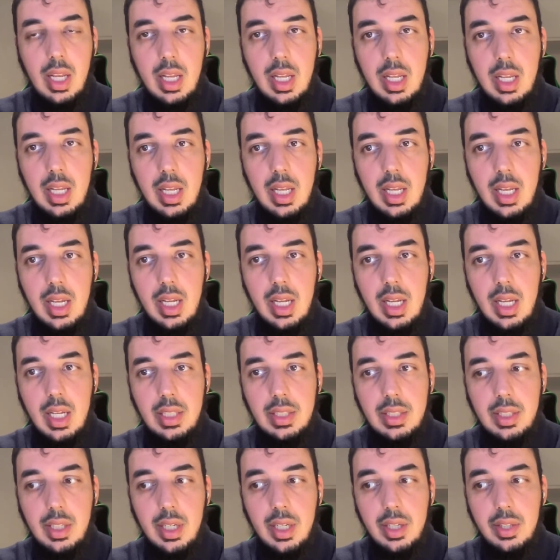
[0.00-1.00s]

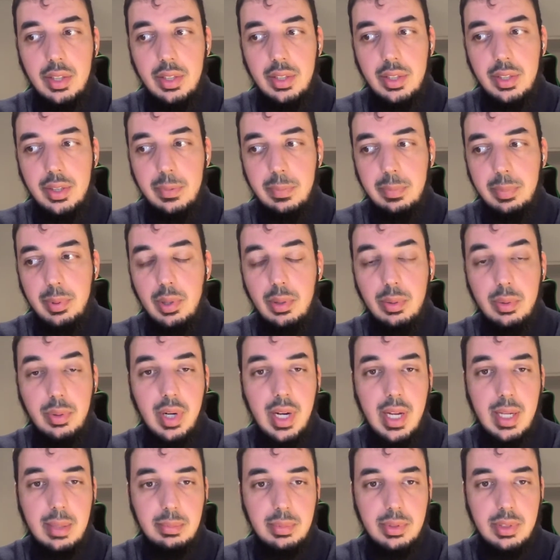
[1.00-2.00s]
and other
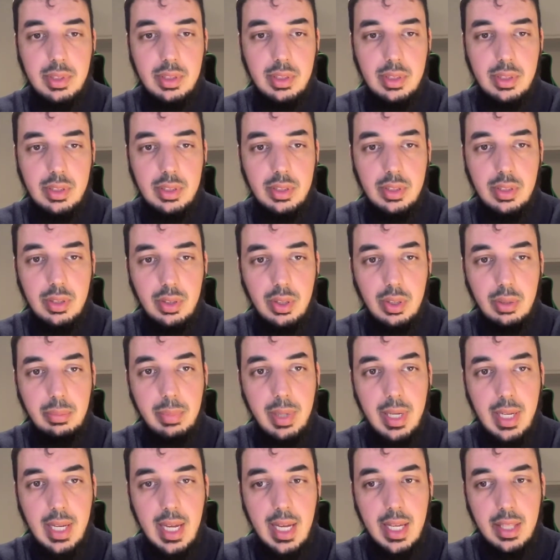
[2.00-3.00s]
programs. So you
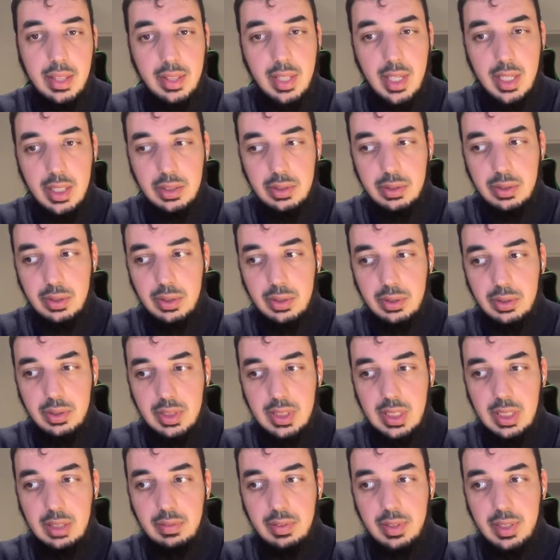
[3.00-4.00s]
may add that to your
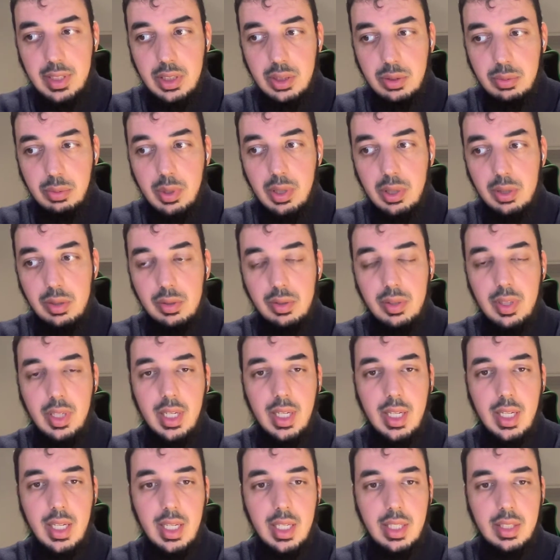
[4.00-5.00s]
CV as well.
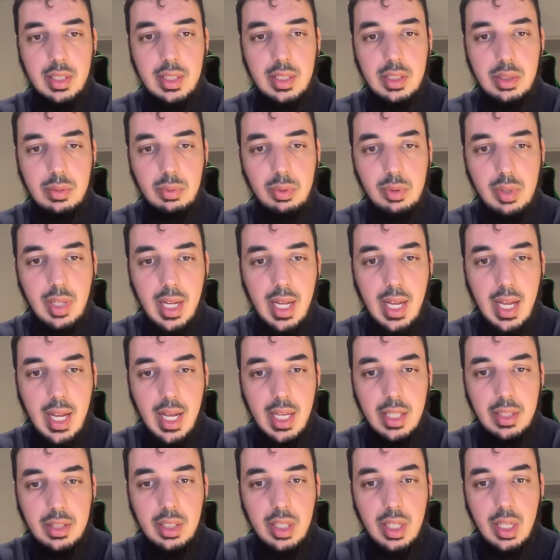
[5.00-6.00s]
And this will
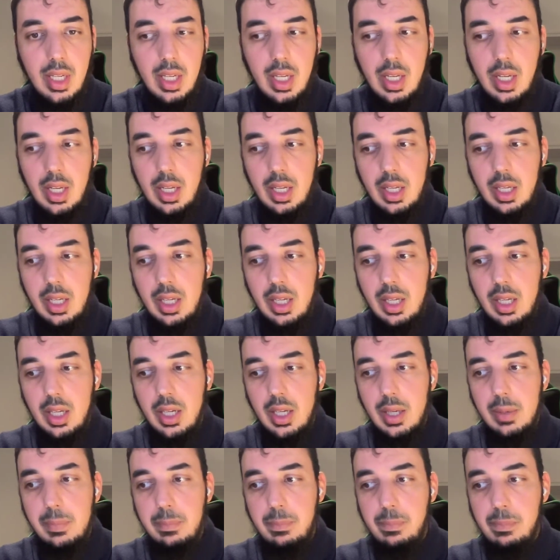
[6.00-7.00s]
add
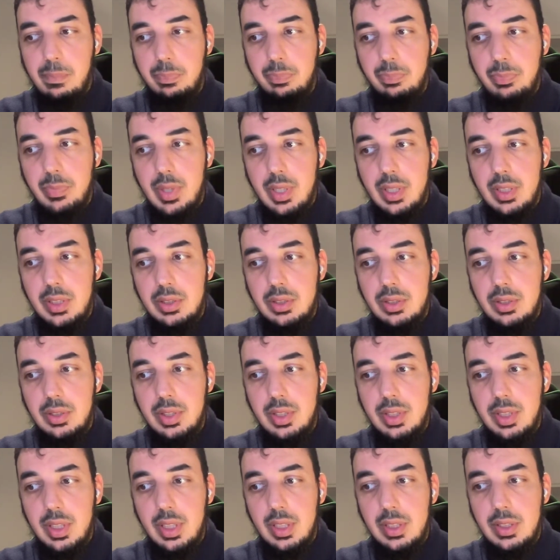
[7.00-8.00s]
um,
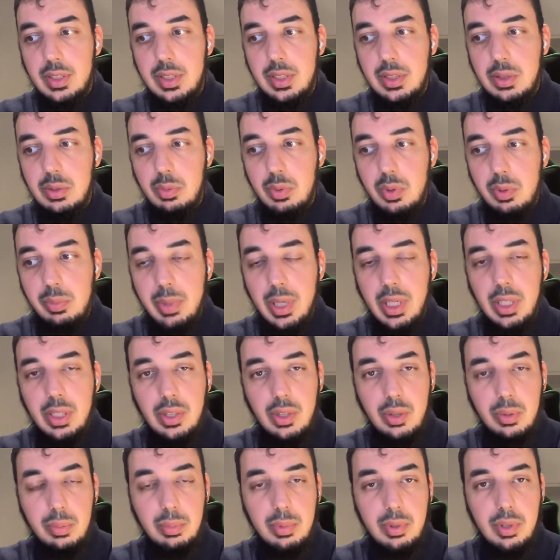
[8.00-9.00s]
this will
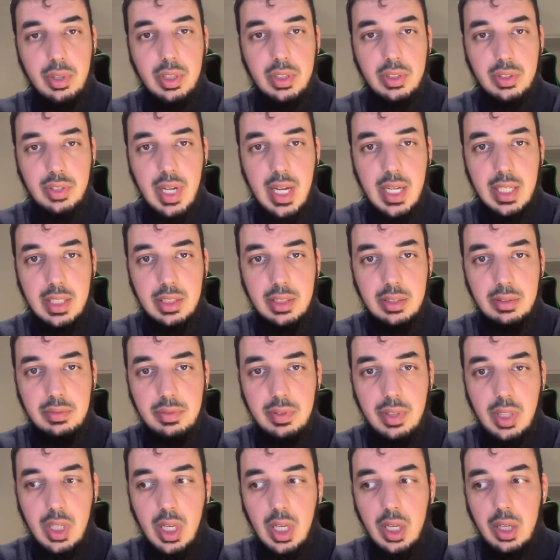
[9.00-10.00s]
make you more
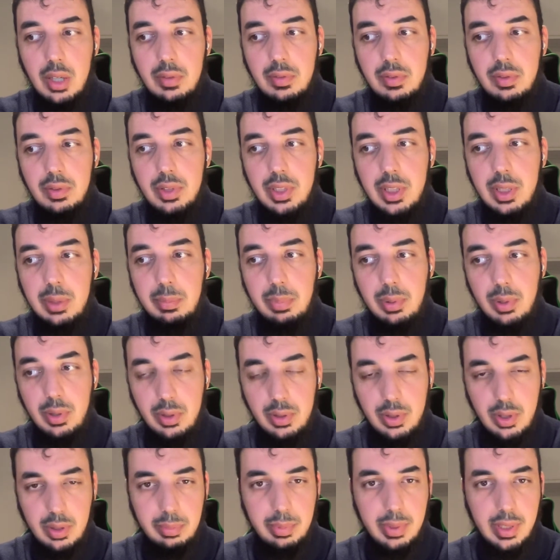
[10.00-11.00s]
attractive for the
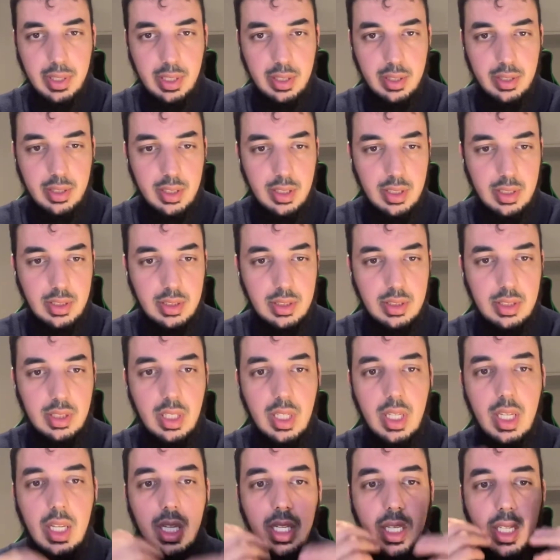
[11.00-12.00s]
employer because
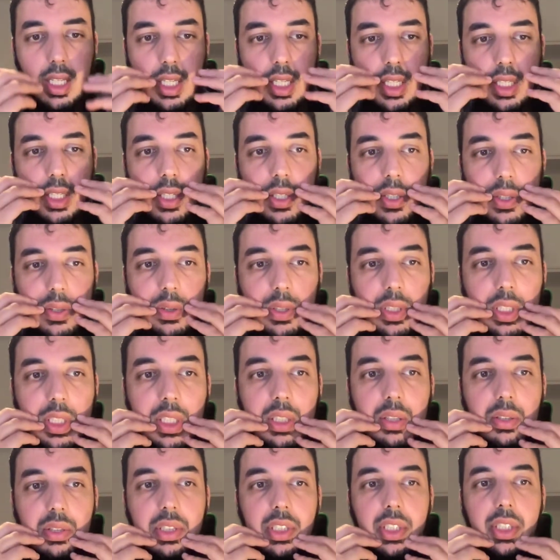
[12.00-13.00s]
he
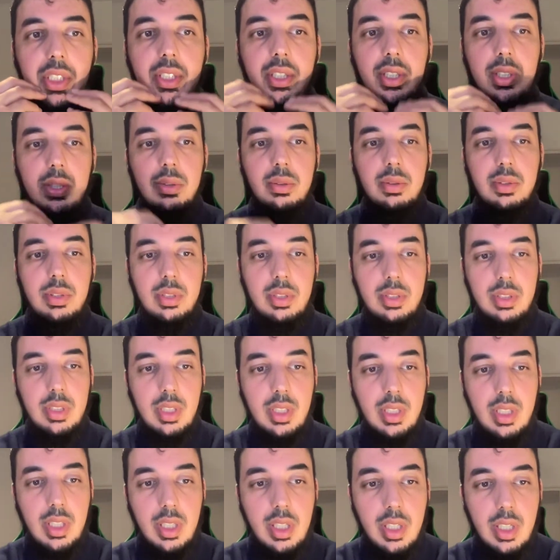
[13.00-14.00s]
or she knows
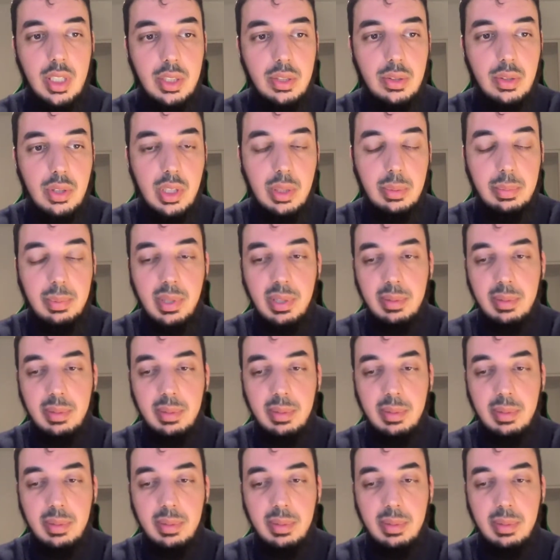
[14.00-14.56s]
your